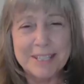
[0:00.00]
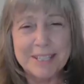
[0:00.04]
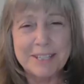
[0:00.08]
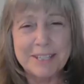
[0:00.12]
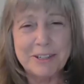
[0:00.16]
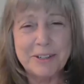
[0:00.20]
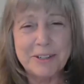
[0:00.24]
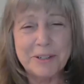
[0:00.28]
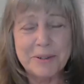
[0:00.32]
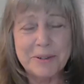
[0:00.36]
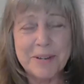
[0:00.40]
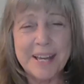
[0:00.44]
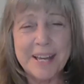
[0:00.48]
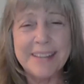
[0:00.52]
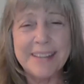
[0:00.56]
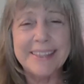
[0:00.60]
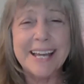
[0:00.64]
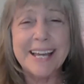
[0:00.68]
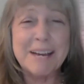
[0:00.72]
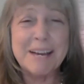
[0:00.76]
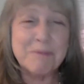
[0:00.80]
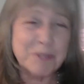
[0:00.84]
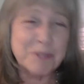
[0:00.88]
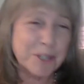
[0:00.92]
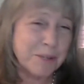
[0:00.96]
true. And
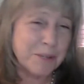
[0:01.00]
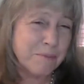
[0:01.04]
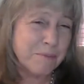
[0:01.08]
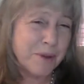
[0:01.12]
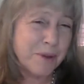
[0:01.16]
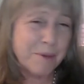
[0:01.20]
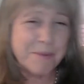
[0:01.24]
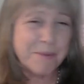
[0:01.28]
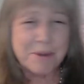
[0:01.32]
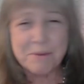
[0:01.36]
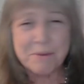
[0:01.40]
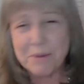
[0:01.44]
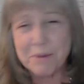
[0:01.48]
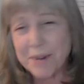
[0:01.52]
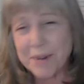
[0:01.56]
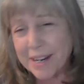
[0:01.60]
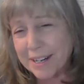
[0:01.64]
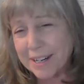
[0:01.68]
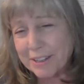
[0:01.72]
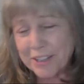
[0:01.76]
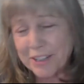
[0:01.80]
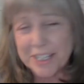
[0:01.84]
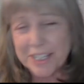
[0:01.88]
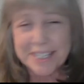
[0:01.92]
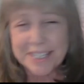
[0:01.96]
that was the moment
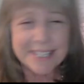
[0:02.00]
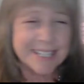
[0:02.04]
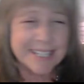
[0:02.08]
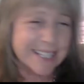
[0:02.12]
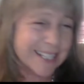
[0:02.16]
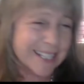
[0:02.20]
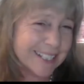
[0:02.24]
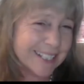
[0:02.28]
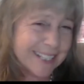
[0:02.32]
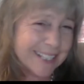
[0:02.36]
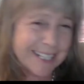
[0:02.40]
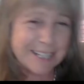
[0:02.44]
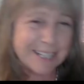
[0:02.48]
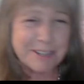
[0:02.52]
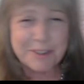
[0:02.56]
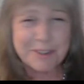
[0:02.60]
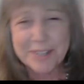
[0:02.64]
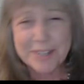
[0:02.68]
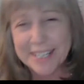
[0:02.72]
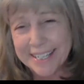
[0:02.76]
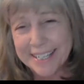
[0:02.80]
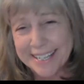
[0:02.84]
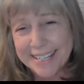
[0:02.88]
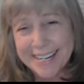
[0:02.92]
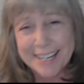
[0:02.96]
where Justice Alito
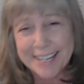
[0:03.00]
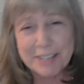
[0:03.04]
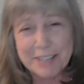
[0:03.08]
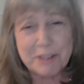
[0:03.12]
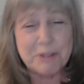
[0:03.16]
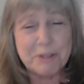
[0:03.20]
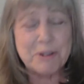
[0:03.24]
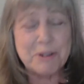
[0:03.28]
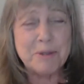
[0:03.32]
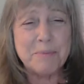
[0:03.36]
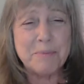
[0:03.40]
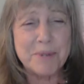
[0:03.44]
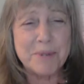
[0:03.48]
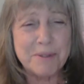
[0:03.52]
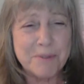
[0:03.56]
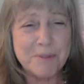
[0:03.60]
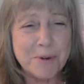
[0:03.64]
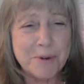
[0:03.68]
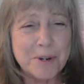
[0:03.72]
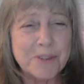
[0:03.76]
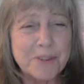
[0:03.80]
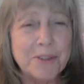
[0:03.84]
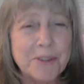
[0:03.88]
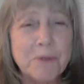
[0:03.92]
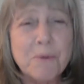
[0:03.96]
said not true, but of
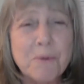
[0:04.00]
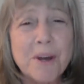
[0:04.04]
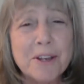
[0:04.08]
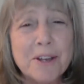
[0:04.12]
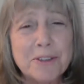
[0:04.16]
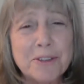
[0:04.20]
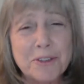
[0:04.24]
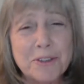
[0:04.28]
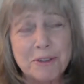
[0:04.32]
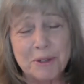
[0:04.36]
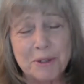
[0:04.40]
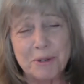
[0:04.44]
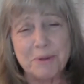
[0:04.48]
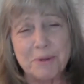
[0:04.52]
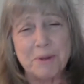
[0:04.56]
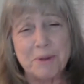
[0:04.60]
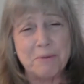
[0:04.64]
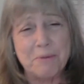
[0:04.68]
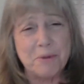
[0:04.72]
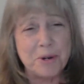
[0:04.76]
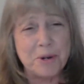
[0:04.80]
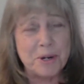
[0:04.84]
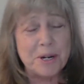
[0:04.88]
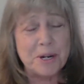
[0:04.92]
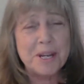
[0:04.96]
course it was true and
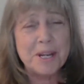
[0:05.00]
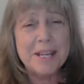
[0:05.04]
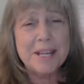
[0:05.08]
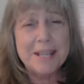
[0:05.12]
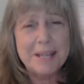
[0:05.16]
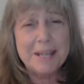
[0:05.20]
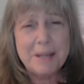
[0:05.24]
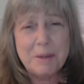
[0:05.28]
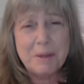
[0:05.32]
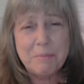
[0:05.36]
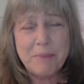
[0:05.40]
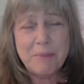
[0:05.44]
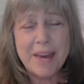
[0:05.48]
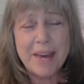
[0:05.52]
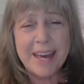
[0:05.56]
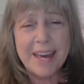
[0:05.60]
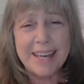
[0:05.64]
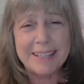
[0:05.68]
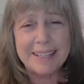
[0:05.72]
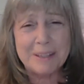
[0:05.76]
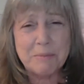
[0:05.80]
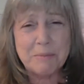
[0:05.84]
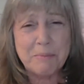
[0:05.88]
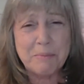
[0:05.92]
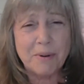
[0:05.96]
we're
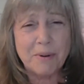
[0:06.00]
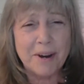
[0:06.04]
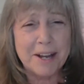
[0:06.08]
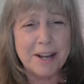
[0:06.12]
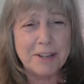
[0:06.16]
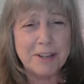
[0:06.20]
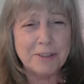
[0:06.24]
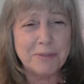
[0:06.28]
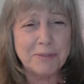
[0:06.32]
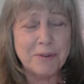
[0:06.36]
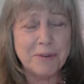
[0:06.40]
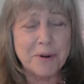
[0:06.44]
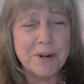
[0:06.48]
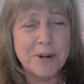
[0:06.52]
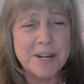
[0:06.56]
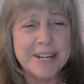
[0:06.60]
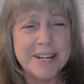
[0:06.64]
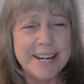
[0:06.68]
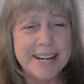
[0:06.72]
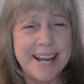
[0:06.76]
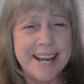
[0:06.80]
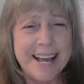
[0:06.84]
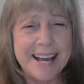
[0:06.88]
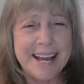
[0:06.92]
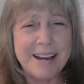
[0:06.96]
paying the price for it
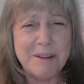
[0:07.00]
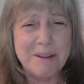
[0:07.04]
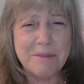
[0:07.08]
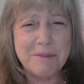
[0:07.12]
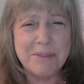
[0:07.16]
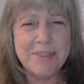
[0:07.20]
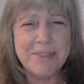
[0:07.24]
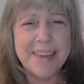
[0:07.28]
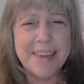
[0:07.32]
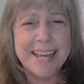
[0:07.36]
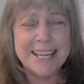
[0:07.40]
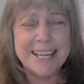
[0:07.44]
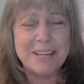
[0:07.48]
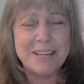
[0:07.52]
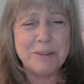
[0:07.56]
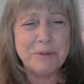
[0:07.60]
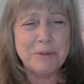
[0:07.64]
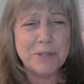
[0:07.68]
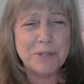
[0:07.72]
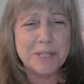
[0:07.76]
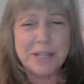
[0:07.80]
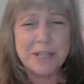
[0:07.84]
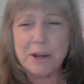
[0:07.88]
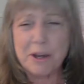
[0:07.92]
now. Thank you so much.